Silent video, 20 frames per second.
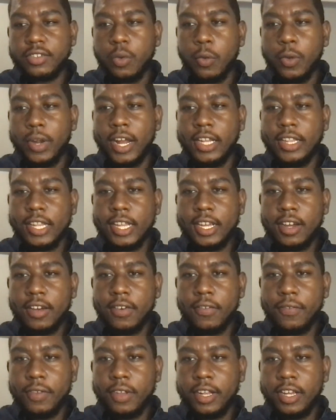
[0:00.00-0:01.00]
When I think
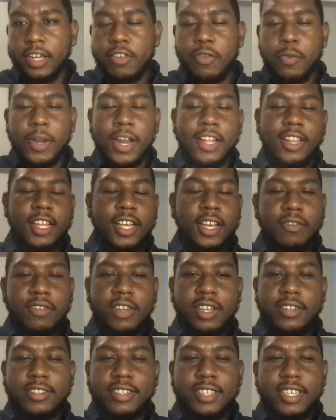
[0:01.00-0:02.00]
of
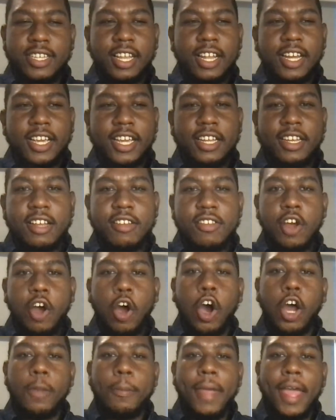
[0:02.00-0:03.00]
DC, like it doesn't
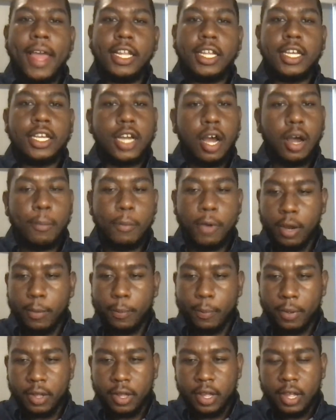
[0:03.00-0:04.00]
automatically come up
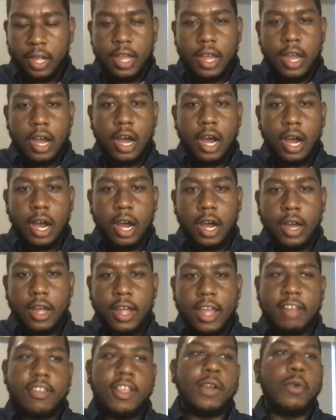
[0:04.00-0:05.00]

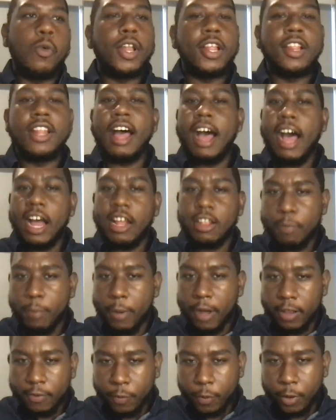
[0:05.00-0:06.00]
as like one of the hot
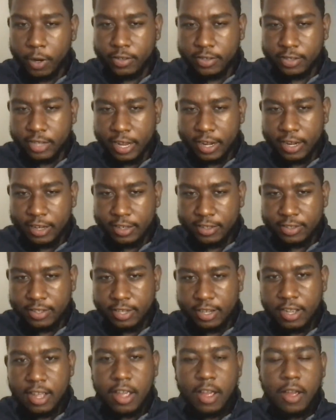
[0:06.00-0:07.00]
spots for aesthetics.
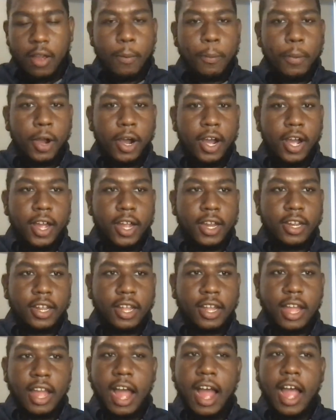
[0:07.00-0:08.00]
But
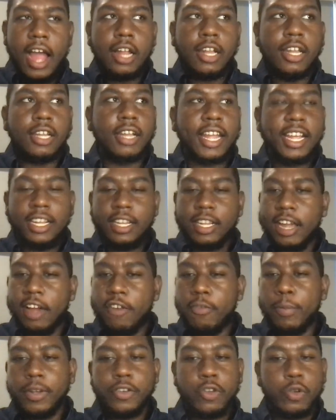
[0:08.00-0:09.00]
lately
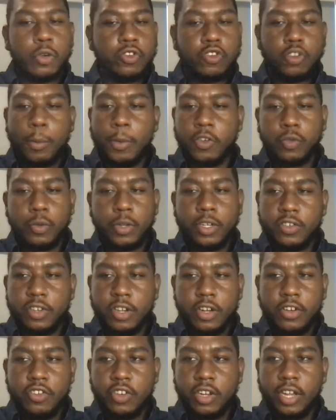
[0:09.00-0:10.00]
I've been doing so much
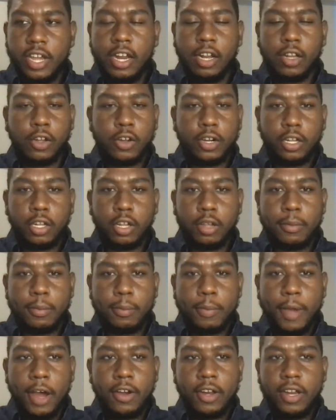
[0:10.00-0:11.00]
research and kind of learning a little bit
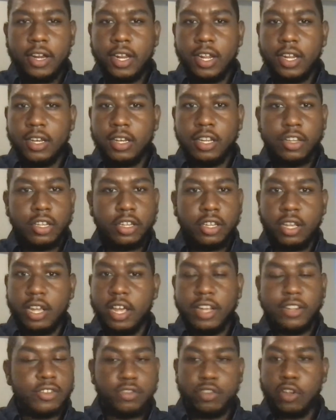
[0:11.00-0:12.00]
about it. And
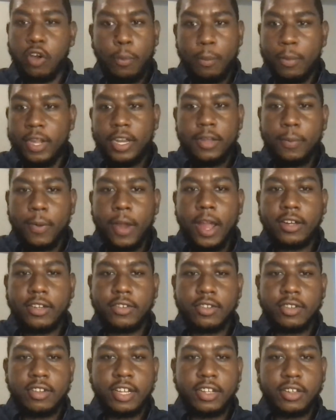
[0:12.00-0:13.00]
it's so many
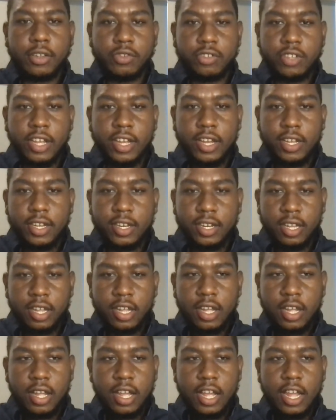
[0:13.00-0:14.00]
practices, like you said,
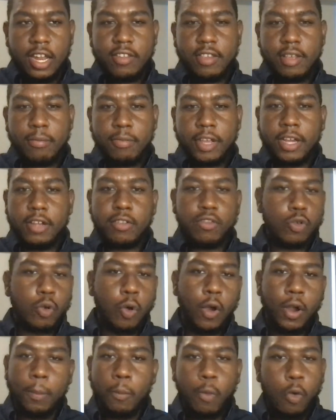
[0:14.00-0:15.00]
and it seems like it's
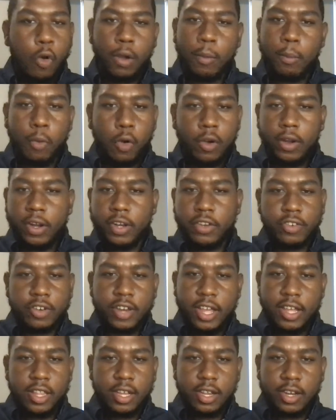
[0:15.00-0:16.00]
growing more and more each
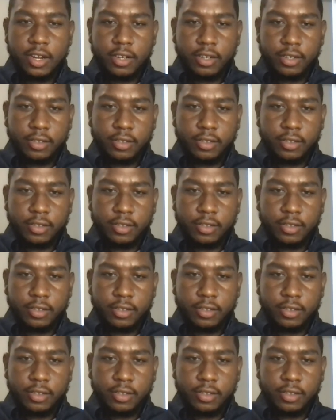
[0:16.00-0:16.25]
day there.